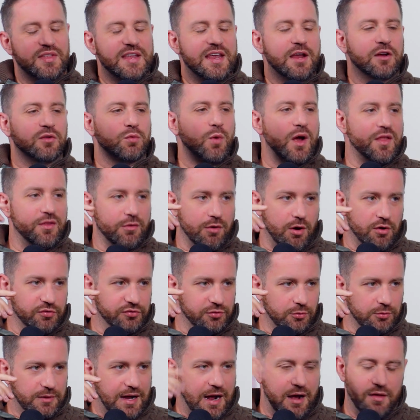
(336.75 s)
here's why they're all
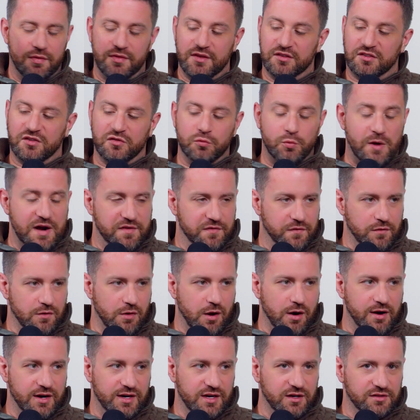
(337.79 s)
sold out, and this is why
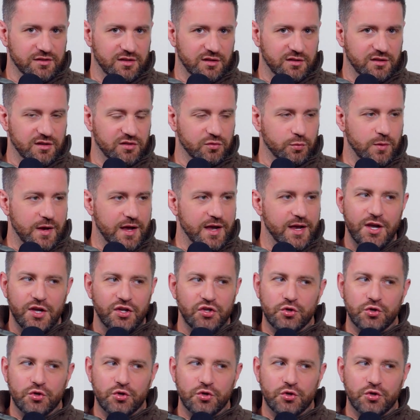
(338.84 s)
Ferrari does it this way.